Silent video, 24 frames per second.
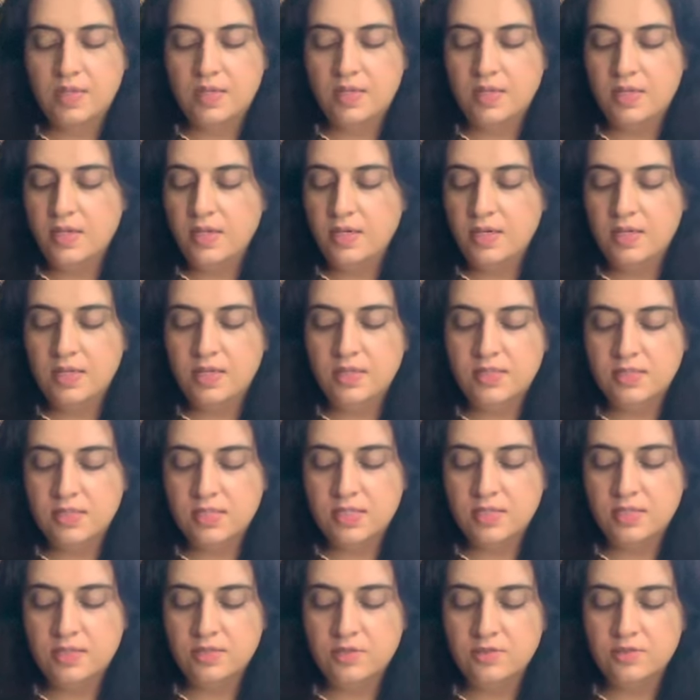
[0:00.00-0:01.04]
Yeah, it's
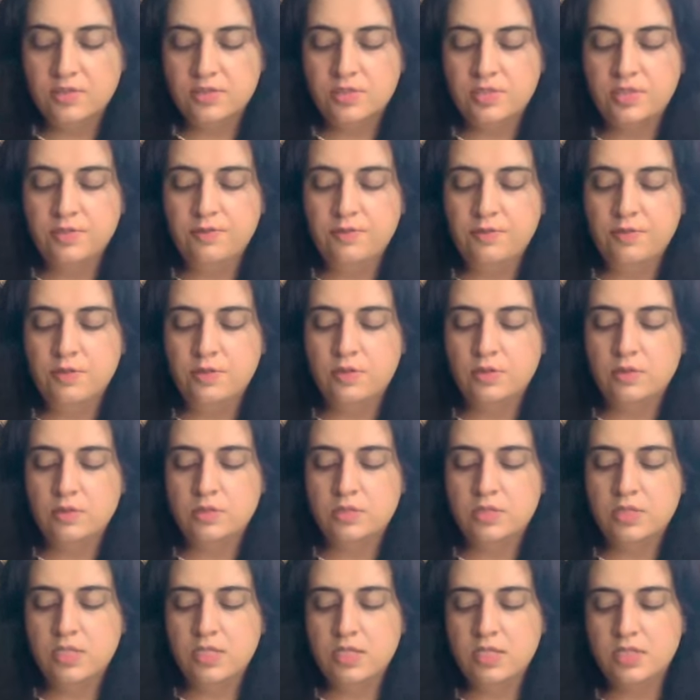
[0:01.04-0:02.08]
like there's
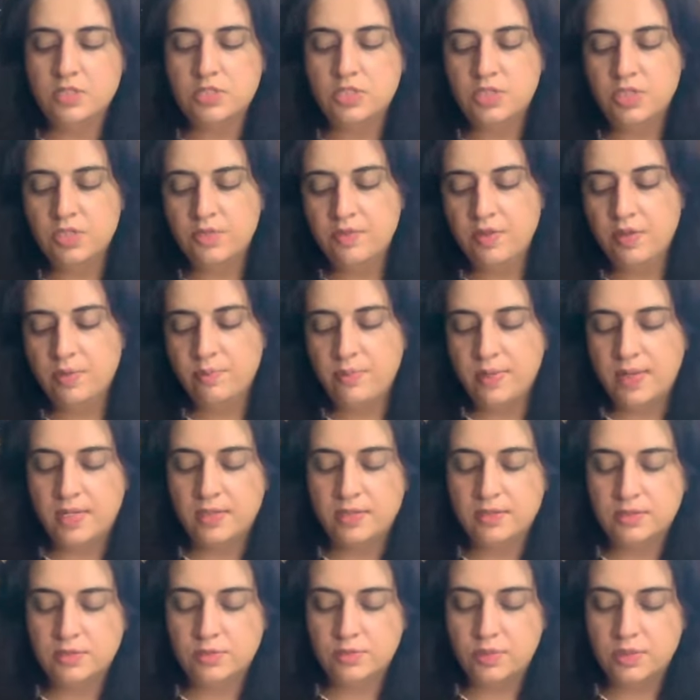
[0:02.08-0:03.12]
difficulty achieving
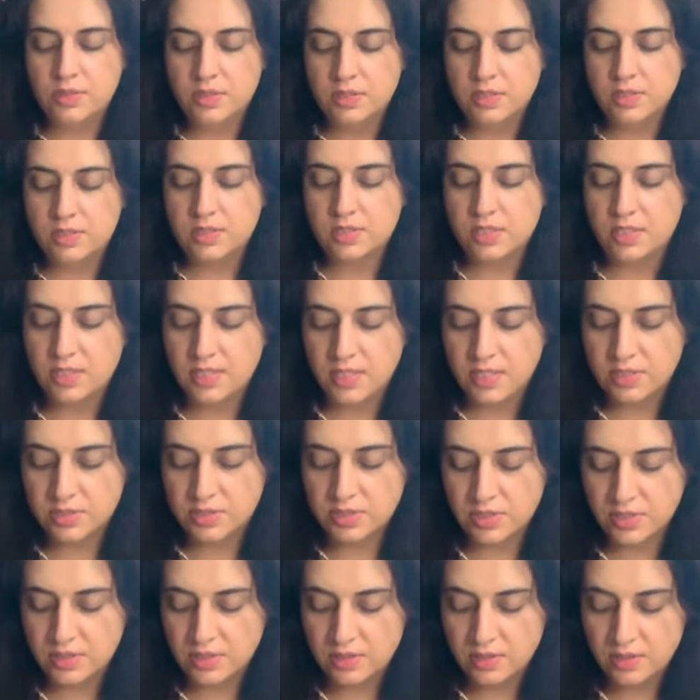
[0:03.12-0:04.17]
balance within this
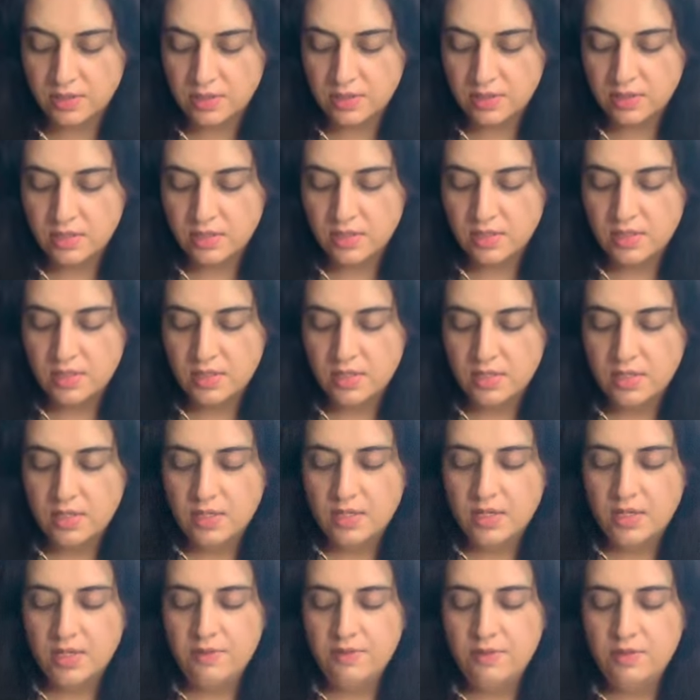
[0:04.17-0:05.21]
connection.
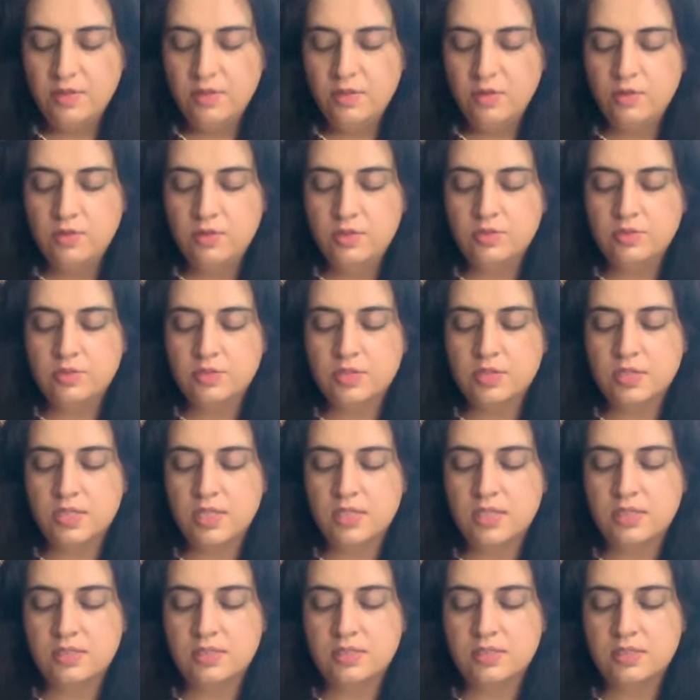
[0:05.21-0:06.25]
Even though there's
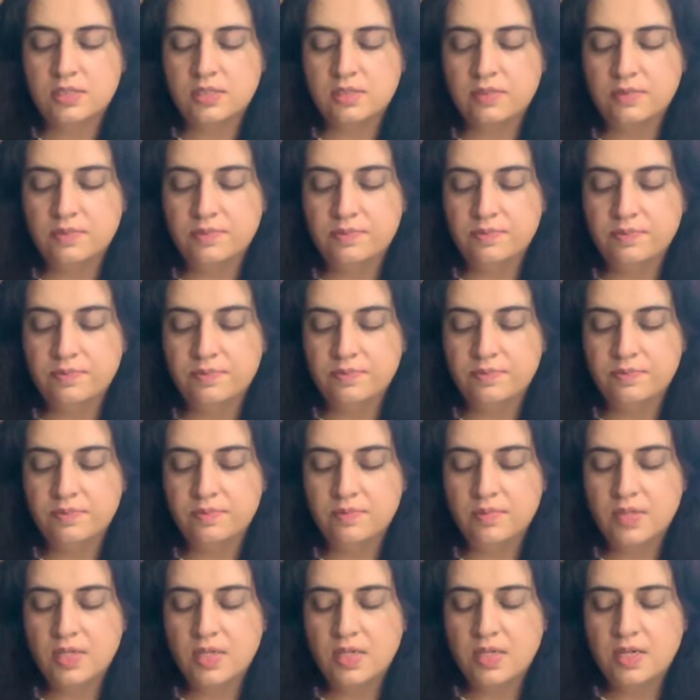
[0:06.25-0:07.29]
like a.
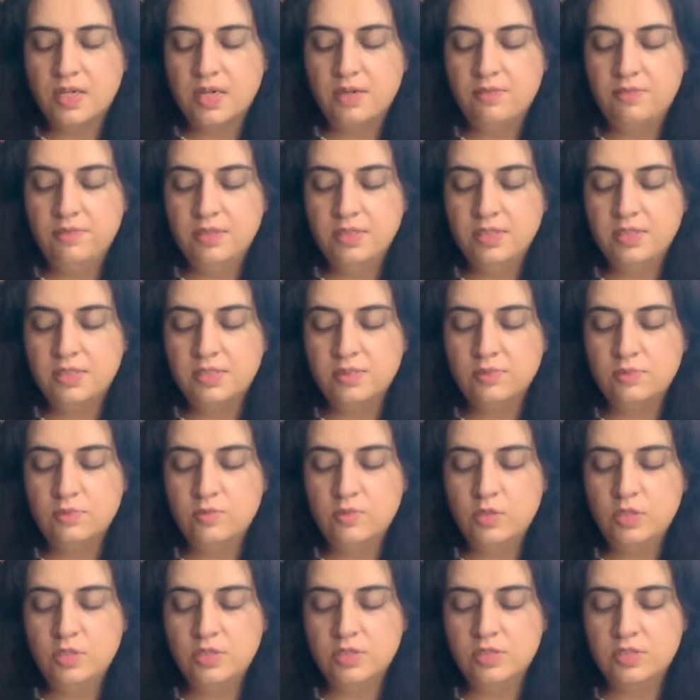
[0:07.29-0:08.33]
I feel like
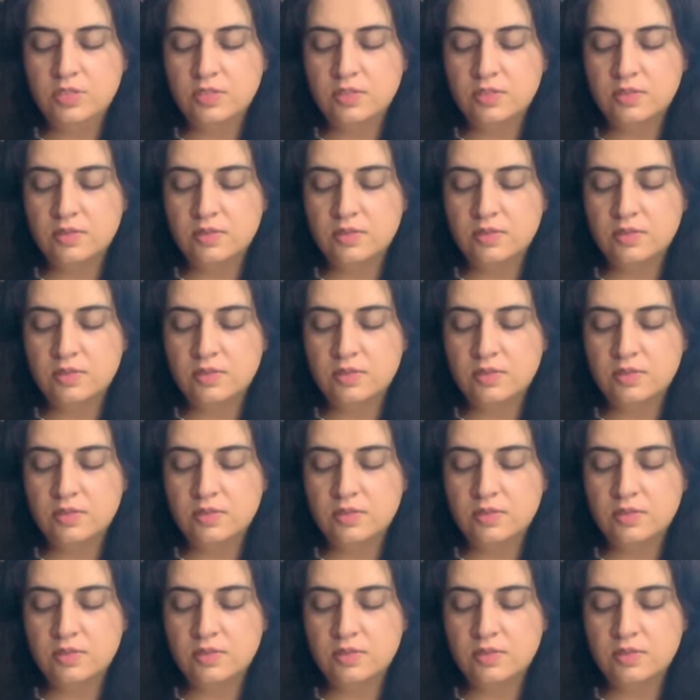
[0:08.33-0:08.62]
someone's.